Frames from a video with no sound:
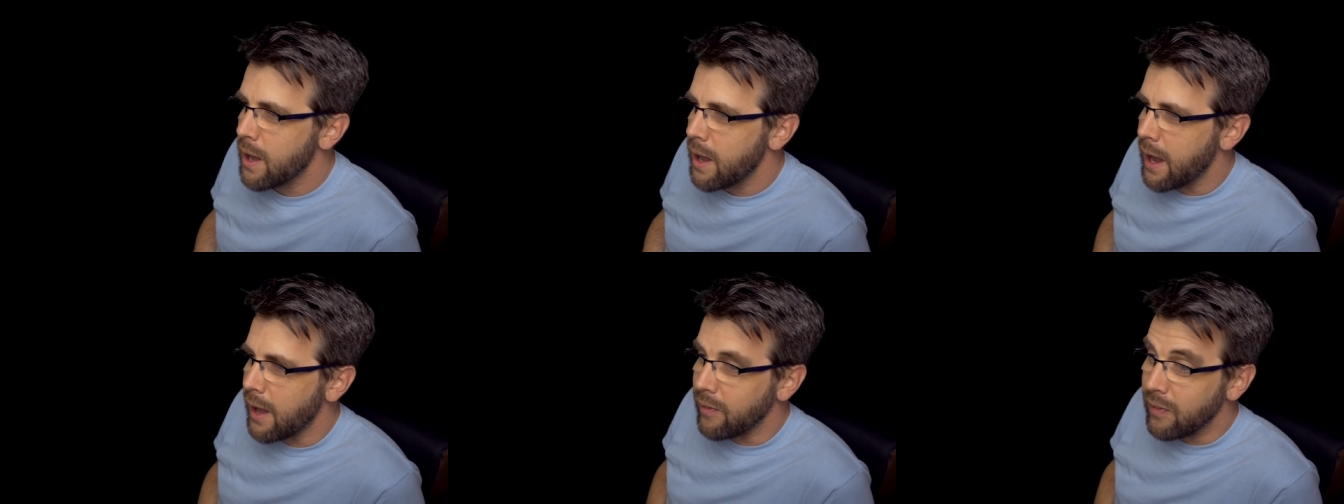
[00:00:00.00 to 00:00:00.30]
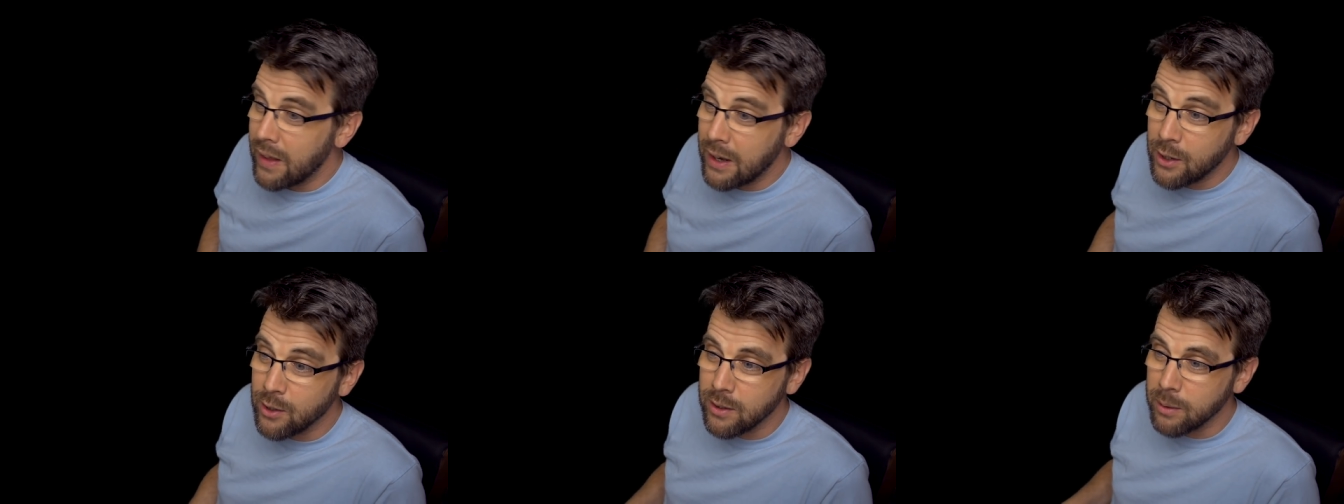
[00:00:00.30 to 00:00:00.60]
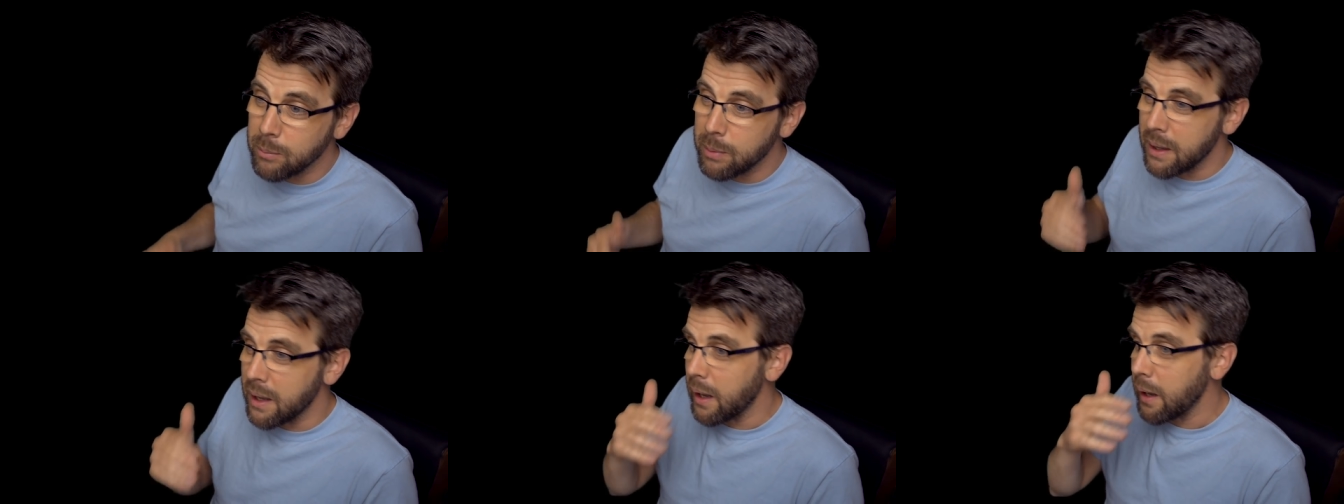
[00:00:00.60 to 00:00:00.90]
and then you
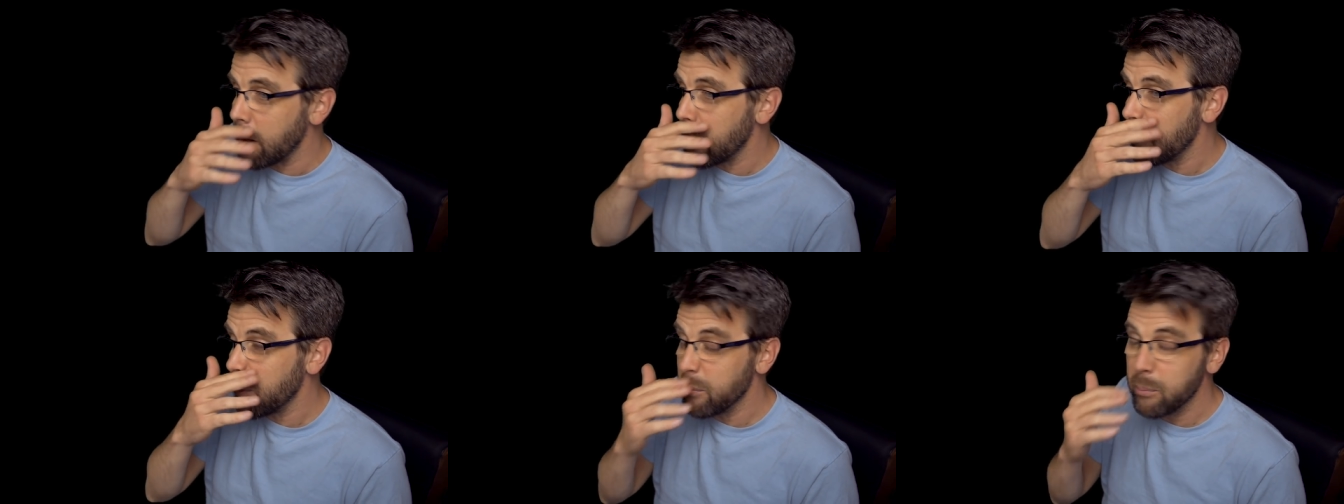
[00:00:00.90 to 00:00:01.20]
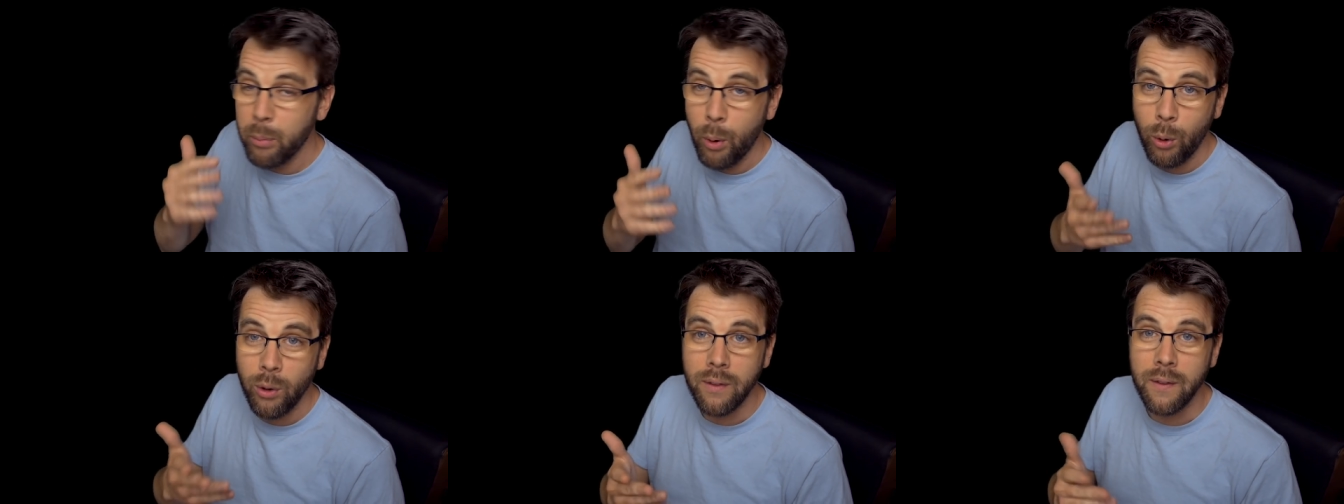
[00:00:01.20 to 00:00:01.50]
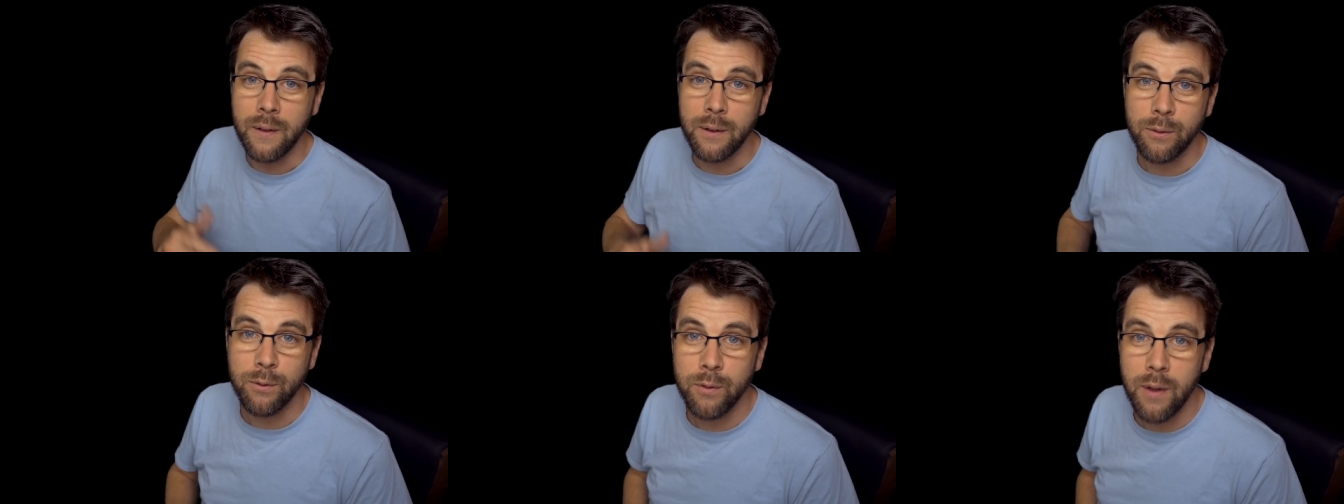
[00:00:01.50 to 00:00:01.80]
can be
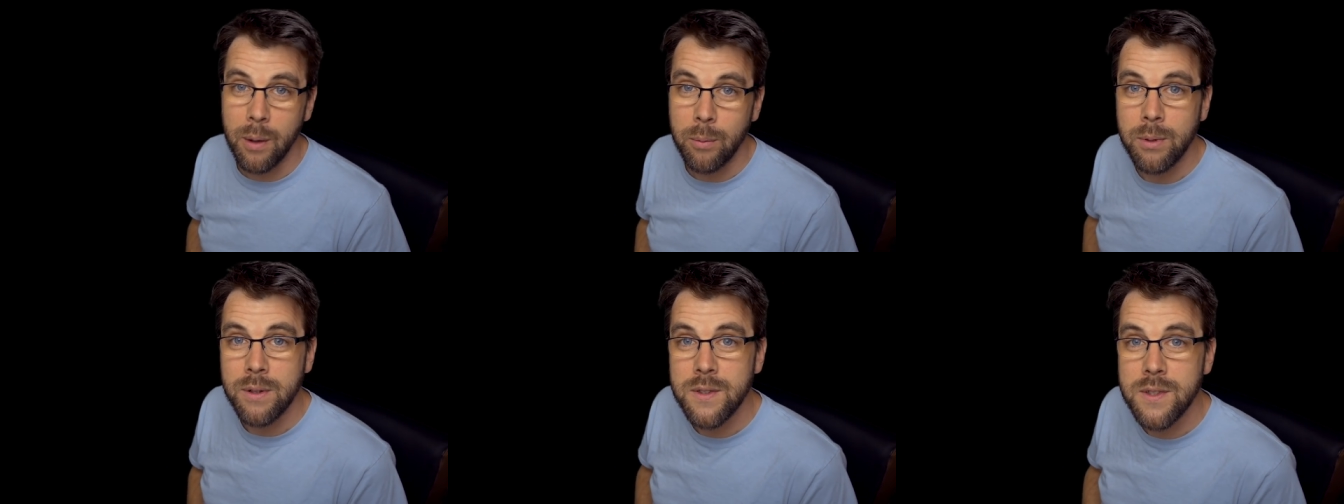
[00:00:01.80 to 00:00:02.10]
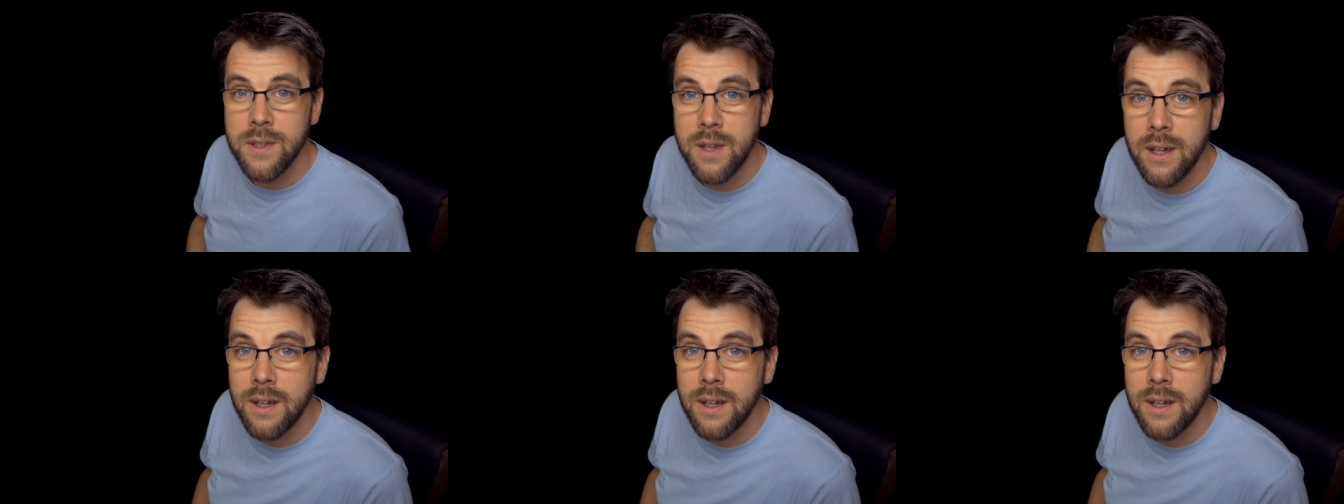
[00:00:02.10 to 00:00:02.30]
Portland famous.